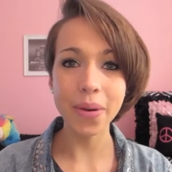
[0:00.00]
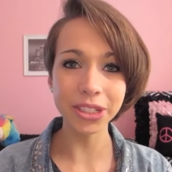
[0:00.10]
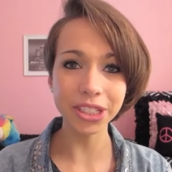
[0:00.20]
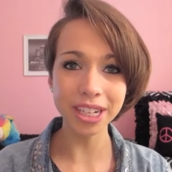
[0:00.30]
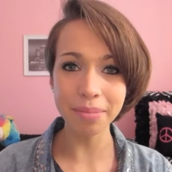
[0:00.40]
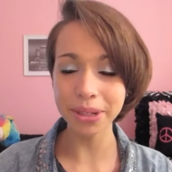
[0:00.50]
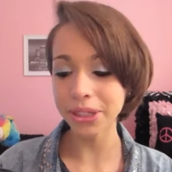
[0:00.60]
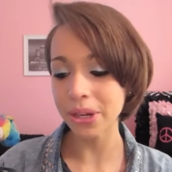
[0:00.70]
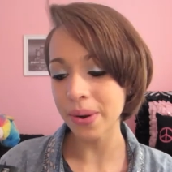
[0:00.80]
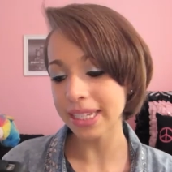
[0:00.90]
Question number
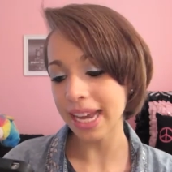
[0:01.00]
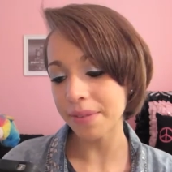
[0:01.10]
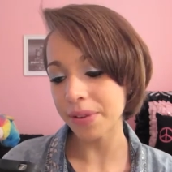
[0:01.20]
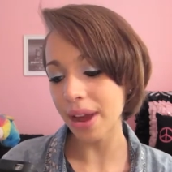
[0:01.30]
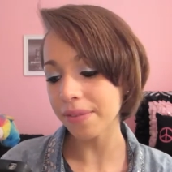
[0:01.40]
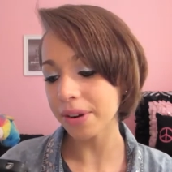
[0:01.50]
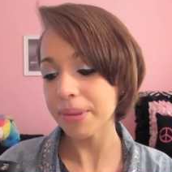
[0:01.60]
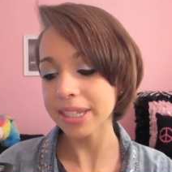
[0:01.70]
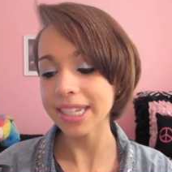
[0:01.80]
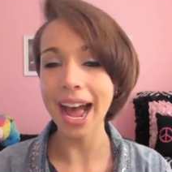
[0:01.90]
two is have you ever
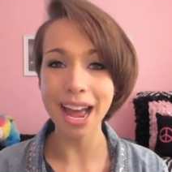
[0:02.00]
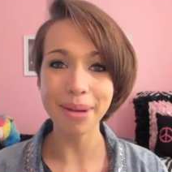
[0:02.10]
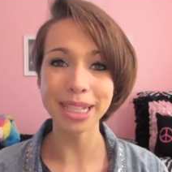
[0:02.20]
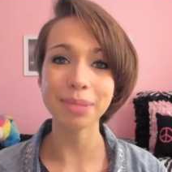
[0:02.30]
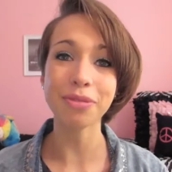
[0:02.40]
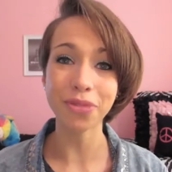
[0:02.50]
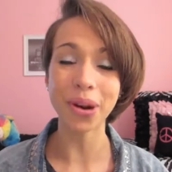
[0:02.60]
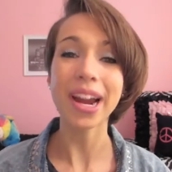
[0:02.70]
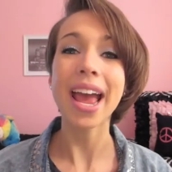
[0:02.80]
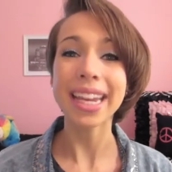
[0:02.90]
been to IMATS
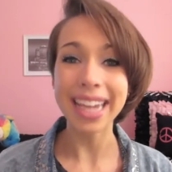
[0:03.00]
before?